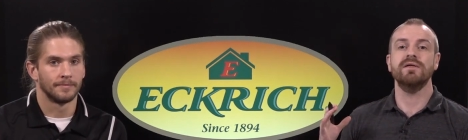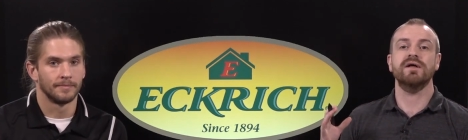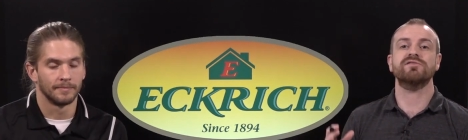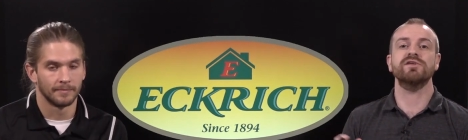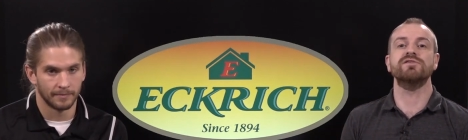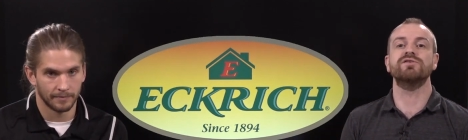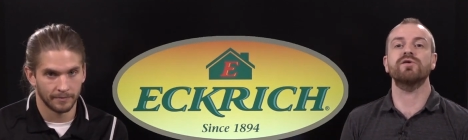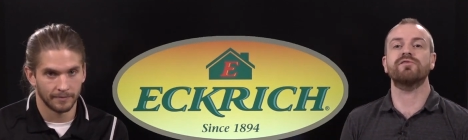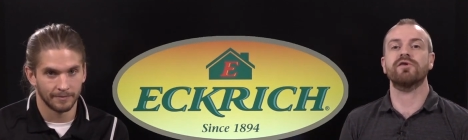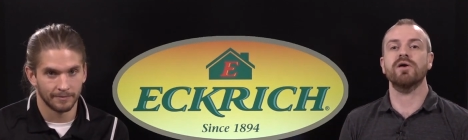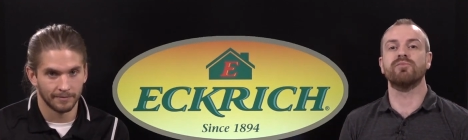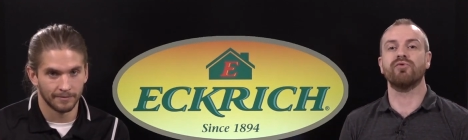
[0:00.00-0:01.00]
Speaker 1: That's going to do it
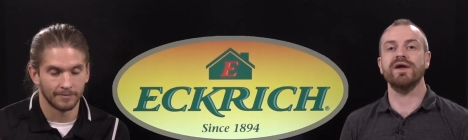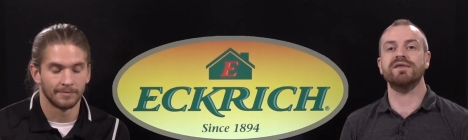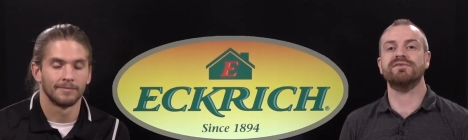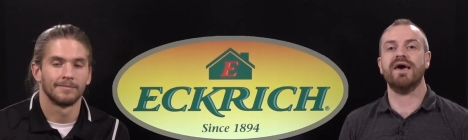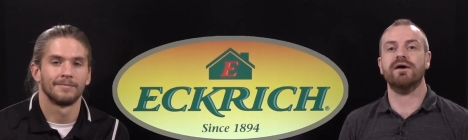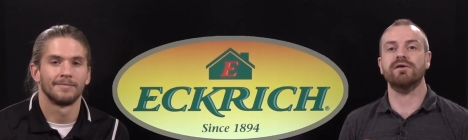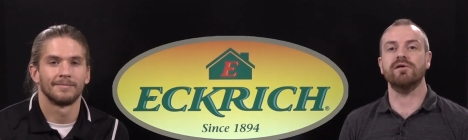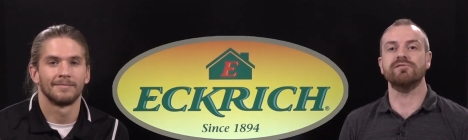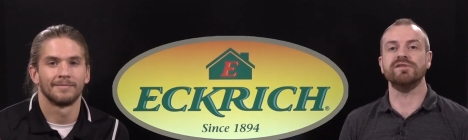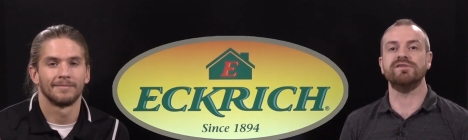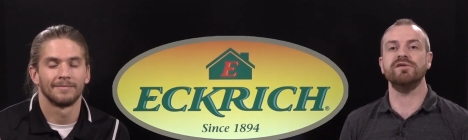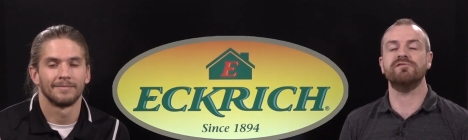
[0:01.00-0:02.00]
for our breakdown of the
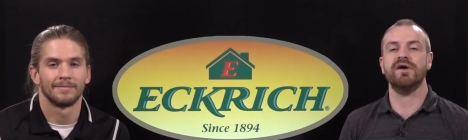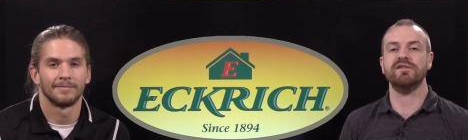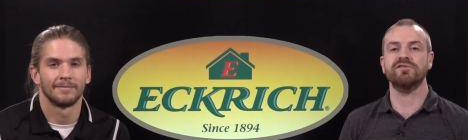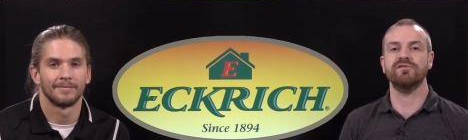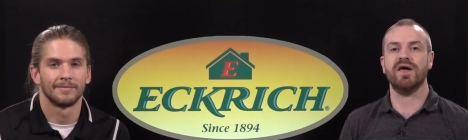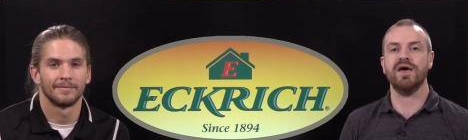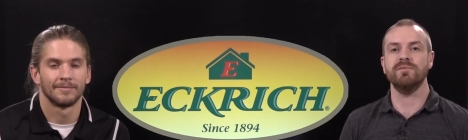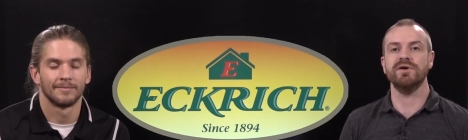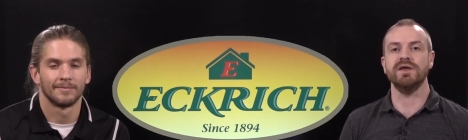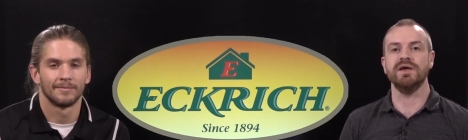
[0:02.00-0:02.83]
defensive lineman